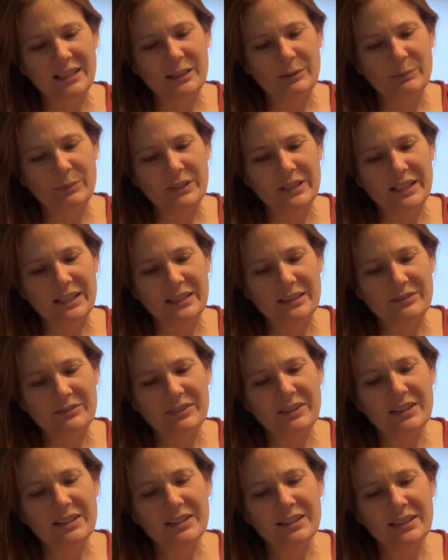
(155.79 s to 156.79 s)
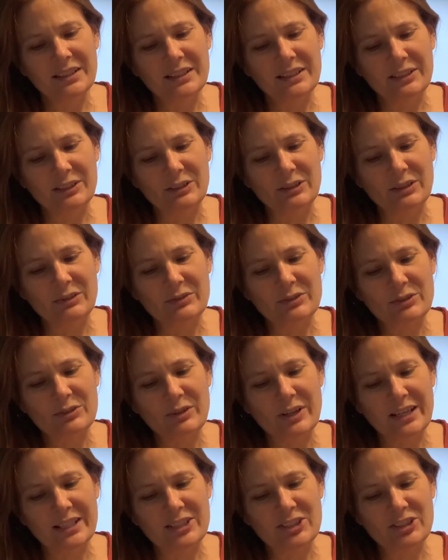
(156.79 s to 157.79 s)
But Ava, you have
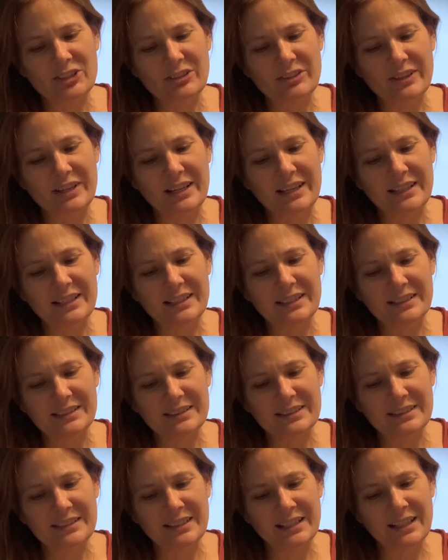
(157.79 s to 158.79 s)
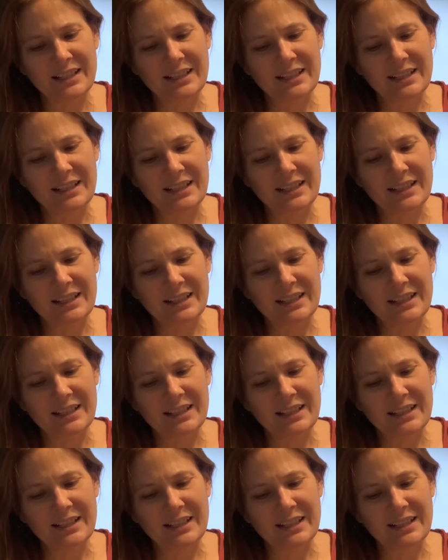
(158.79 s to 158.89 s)
scratched your hands.